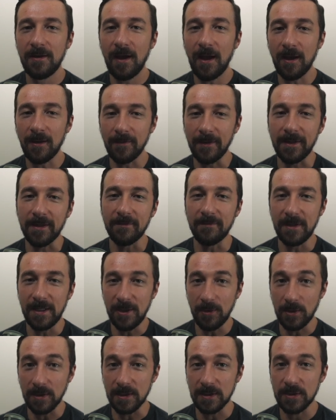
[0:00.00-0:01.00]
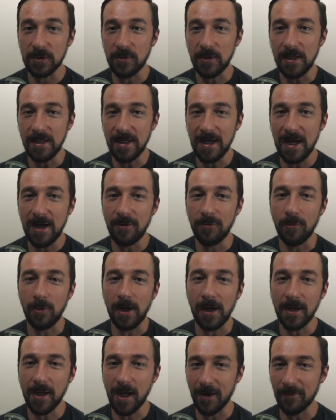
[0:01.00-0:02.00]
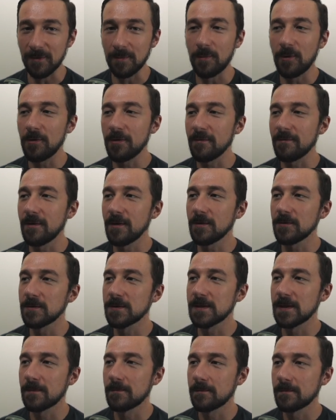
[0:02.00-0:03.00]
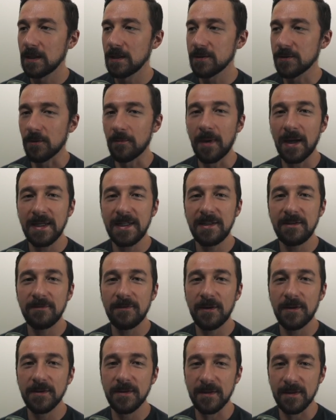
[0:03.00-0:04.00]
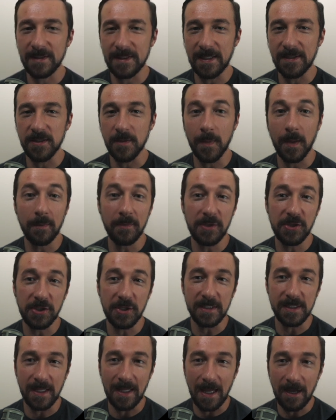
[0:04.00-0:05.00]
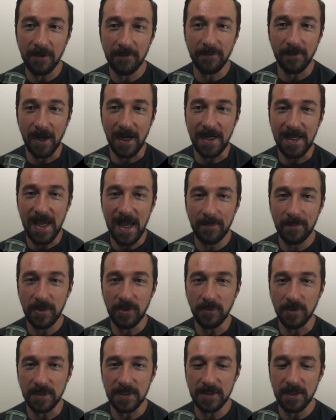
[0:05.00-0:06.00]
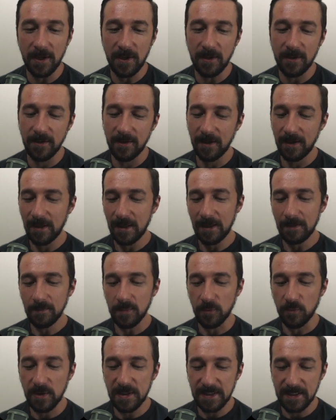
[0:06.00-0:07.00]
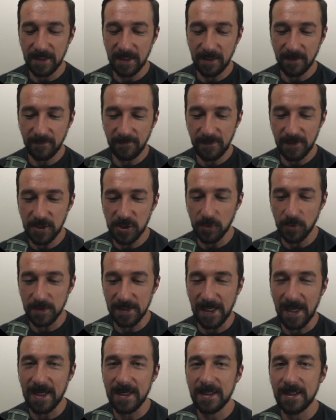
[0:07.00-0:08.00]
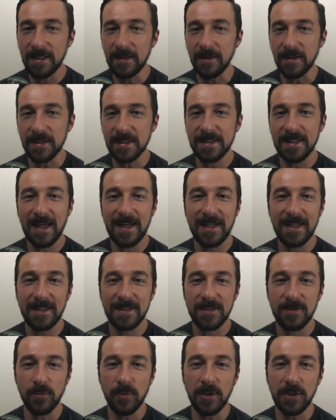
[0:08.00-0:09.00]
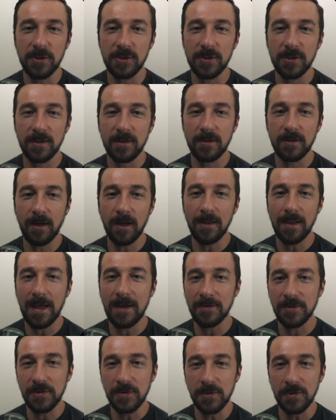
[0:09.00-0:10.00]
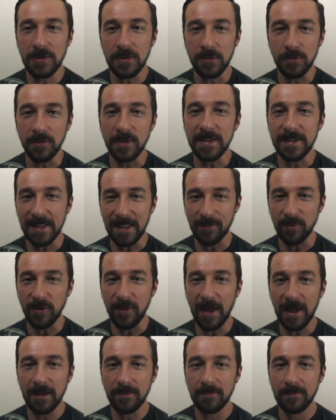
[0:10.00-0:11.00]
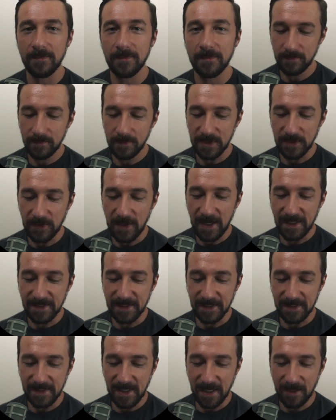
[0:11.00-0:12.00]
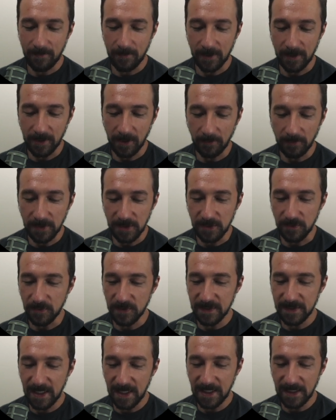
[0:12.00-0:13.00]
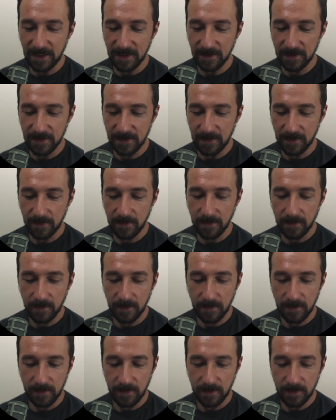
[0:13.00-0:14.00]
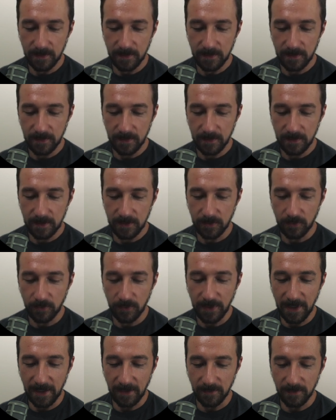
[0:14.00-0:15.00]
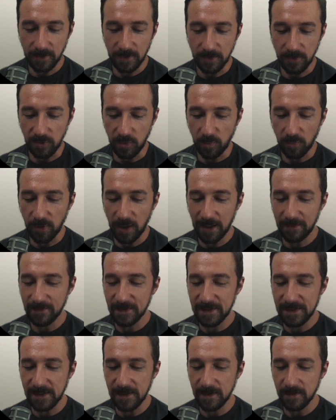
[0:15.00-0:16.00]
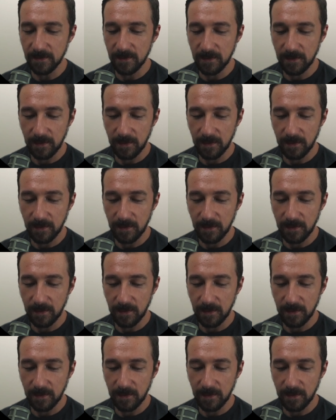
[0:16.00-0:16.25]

I'll link a video on the screen now where I cover both of those. So by default, the sensor permission is allowed for any app you install, but recently a feature was added in the settings which allows you to disable that. So to access that, we're gonna go into settings, scroll down to privacy.